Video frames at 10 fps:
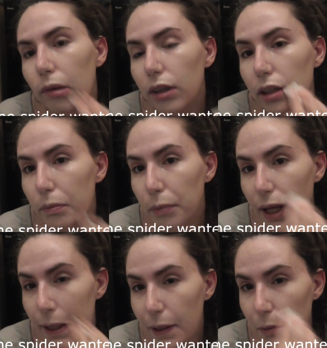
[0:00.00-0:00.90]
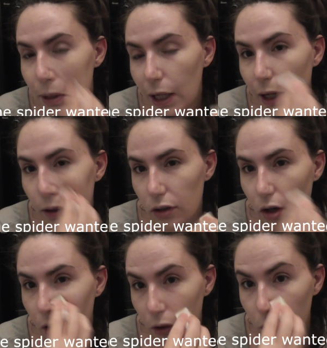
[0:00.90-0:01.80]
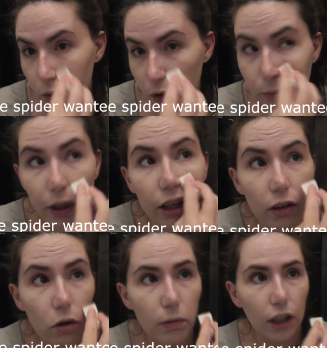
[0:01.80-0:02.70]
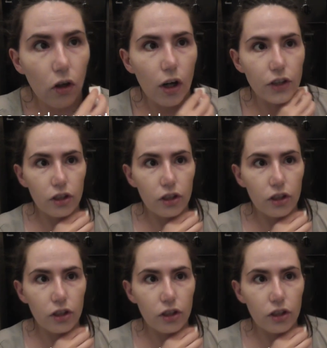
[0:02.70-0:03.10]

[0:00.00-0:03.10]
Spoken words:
In May we had our cooker break. Oh my lord.